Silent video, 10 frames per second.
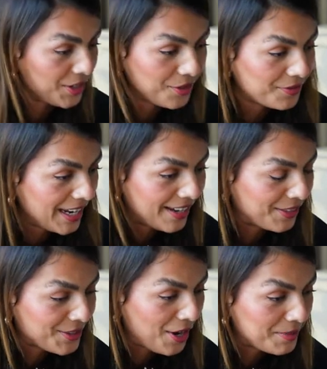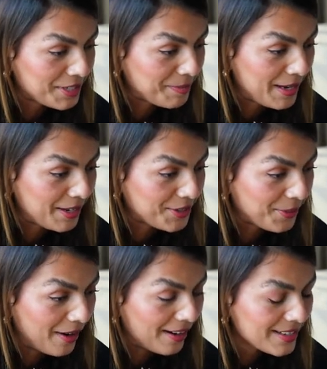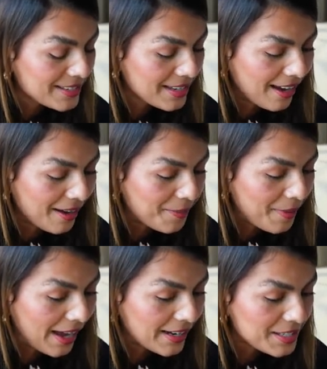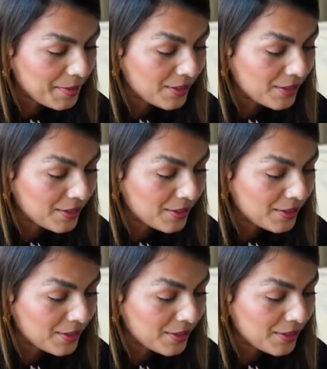have part two of our exclusive